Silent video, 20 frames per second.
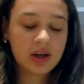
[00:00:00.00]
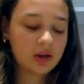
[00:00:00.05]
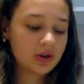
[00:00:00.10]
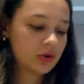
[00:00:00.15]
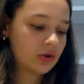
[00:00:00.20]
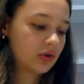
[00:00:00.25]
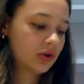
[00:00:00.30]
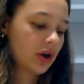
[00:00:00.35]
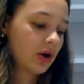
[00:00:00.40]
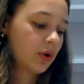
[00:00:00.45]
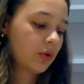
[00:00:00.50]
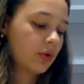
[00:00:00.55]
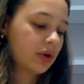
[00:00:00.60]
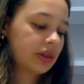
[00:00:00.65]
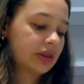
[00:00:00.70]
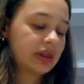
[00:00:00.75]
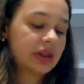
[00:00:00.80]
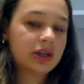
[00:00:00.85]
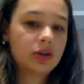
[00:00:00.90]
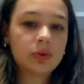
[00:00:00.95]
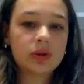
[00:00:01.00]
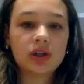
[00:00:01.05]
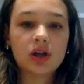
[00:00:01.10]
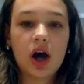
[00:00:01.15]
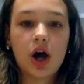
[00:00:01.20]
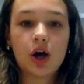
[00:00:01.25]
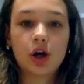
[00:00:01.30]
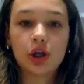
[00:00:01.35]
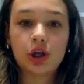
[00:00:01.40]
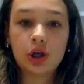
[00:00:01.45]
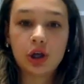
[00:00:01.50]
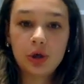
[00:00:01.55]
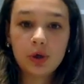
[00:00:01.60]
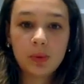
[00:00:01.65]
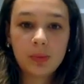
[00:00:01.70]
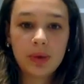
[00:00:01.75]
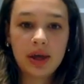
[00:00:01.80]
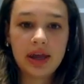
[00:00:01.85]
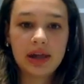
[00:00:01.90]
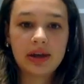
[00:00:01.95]
So this was not a
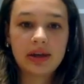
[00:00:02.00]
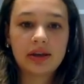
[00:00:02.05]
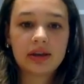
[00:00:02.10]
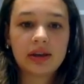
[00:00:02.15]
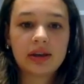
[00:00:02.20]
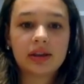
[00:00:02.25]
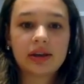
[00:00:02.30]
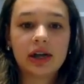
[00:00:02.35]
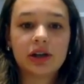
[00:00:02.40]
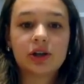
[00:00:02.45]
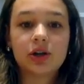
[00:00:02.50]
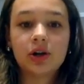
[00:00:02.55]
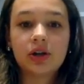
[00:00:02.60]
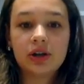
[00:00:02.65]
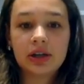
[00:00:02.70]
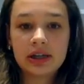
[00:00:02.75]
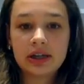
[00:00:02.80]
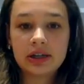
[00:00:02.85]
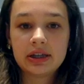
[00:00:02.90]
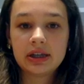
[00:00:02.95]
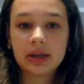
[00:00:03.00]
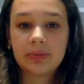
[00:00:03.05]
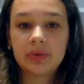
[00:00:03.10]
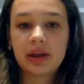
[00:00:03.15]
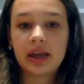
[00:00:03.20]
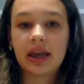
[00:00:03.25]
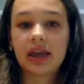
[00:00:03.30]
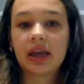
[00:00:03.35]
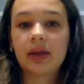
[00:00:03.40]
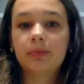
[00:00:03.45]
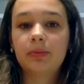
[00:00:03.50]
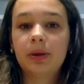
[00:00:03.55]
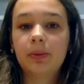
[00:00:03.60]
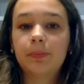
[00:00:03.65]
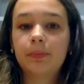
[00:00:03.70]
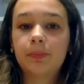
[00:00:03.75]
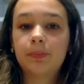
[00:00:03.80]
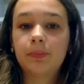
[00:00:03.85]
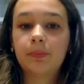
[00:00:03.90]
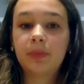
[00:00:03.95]
human that turned into something and can
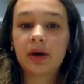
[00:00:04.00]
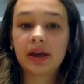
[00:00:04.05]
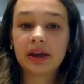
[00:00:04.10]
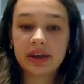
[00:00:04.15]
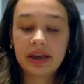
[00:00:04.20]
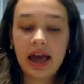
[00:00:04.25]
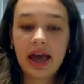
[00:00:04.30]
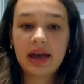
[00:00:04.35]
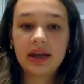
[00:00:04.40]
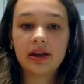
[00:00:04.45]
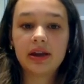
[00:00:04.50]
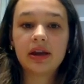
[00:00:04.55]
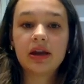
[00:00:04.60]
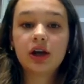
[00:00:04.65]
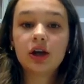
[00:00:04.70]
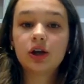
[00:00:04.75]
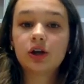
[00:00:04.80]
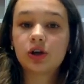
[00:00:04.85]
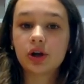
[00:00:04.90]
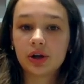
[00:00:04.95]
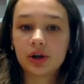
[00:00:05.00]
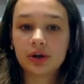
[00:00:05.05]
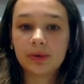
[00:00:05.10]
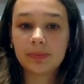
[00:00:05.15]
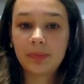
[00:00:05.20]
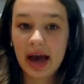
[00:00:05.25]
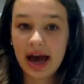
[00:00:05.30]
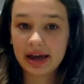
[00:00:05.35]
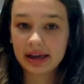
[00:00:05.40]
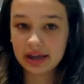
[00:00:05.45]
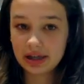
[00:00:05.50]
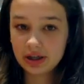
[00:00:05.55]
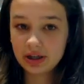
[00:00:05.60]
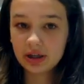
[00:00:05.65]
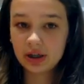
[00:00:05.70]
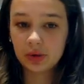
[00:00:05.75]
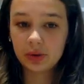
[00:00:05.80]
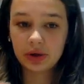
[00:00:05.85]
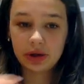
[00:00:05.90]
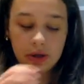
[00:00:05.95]
be, again, turned back
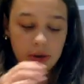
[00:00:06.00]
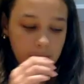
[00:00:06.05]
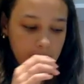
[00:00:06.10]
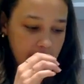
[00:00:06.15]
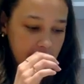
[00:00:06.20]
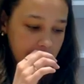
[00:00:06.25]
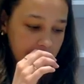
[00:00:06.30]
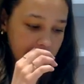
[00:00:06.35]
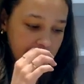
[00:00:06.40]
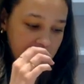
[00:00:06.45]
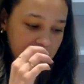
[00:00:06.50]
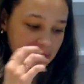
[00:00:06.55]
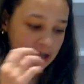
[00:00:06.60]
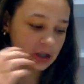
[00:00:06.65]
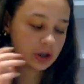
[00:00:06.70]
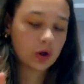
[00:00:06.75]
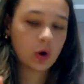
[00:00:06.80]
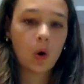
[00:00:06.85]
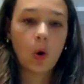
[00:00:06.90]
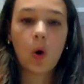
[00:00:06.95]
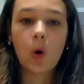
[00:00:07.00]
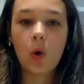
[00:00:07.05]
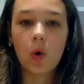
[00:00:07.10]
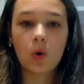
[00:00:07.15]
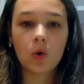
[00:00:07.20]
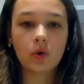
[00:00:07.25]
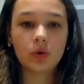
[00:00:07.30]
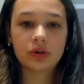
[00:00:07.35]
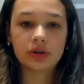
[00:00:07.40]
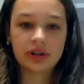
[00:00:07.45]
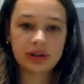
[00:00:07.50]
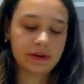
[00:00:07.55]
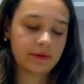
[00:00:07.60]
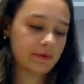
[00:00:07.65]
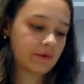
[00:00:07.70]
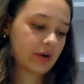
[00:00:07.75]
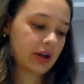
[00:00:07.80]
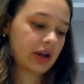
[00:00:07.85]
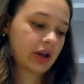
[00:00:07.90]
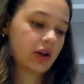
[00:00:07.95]
into a human. It's a whole
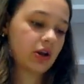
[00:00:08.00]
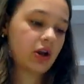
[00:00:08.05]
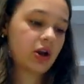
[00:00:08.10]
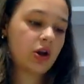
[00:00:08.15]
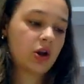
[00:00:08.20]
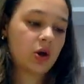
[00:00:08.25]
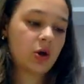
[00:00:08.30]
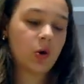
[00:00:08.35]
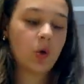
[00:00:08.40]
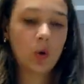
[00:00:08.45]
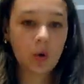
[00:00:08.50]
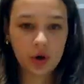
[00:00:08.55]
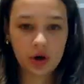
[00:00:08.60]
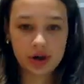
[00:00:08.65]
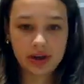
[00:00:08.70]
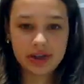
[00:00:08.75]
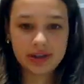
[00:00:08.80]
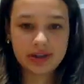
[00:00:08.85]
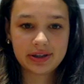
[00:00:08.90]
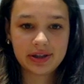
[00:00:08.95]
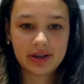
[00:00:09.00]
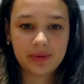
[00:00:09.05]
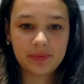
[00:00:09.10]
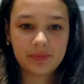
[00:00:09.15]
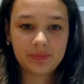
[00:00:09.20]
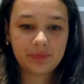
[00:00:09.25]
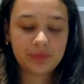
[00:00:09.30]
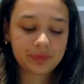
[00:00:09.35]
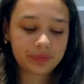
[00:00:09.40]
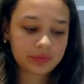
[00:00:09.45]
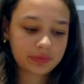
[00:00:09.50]
different organism,